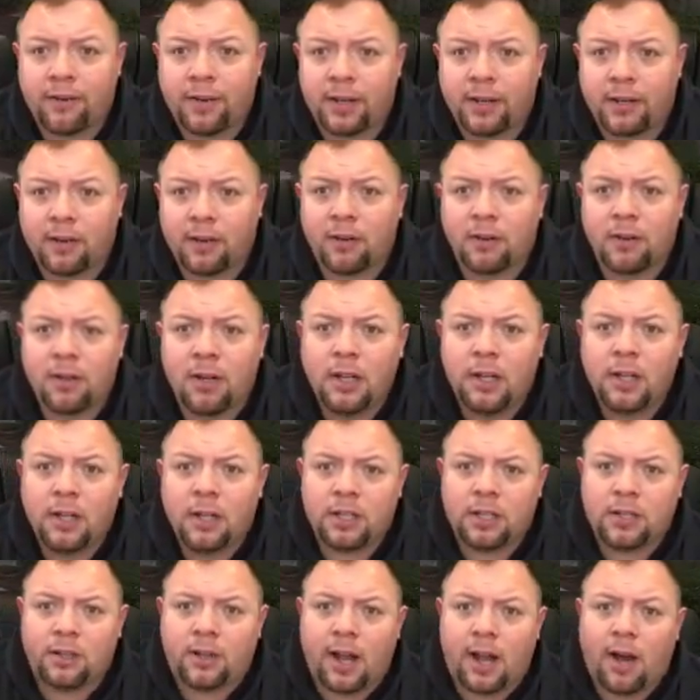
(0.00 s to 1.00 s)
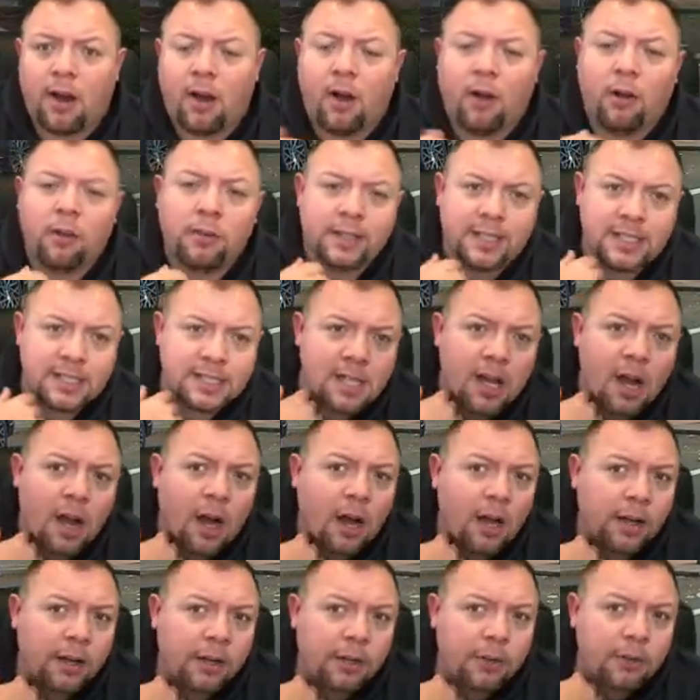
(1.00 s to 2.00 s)
here. You got all these
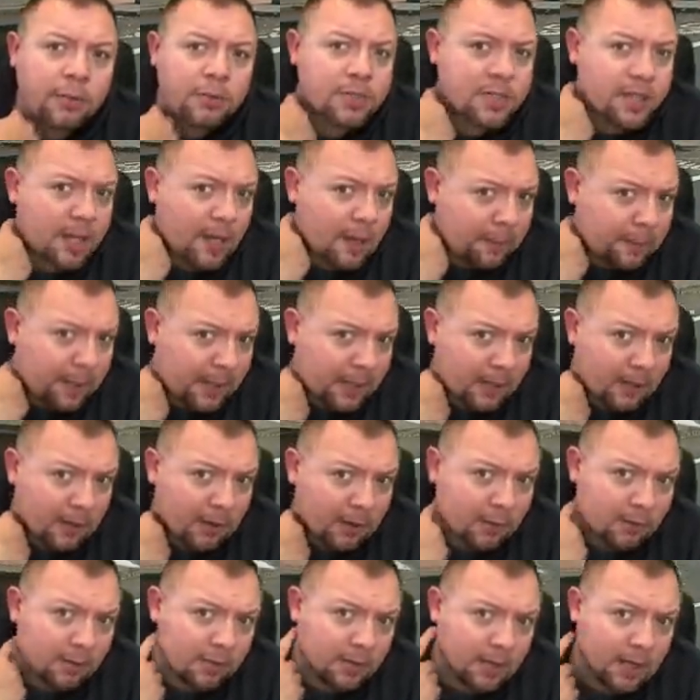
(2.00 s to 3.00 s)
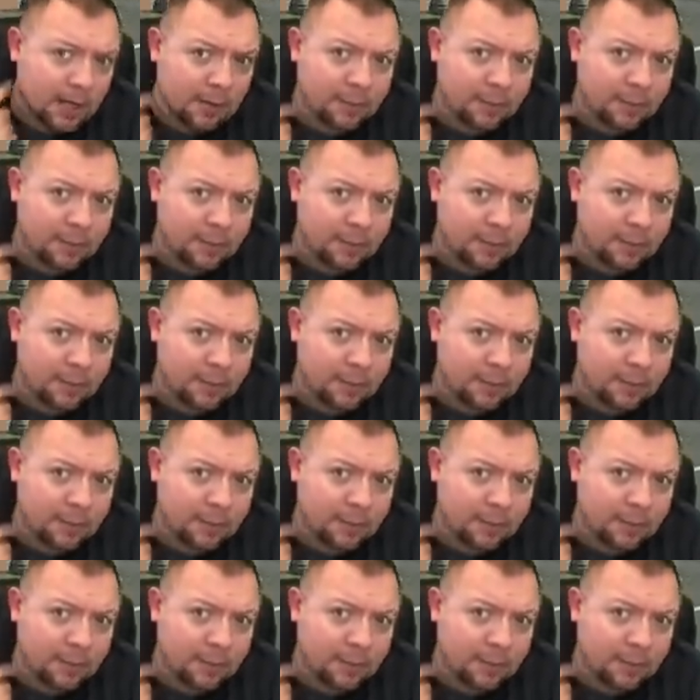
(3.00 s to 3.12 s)
condos up here,